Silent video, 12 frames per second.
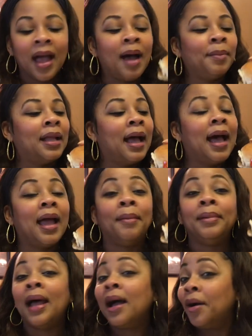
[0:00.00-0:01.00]
I'm like, I
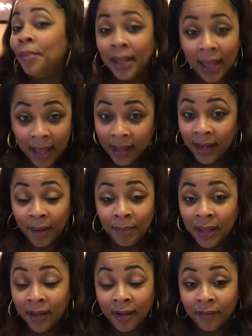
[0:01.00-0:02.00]
am not going to be out here and
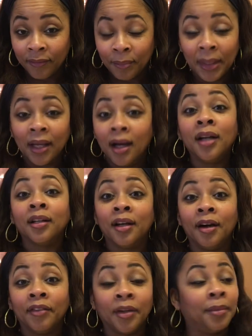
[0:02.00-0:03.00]
be
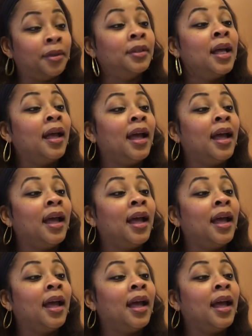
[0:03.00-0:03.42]
uncomfortable.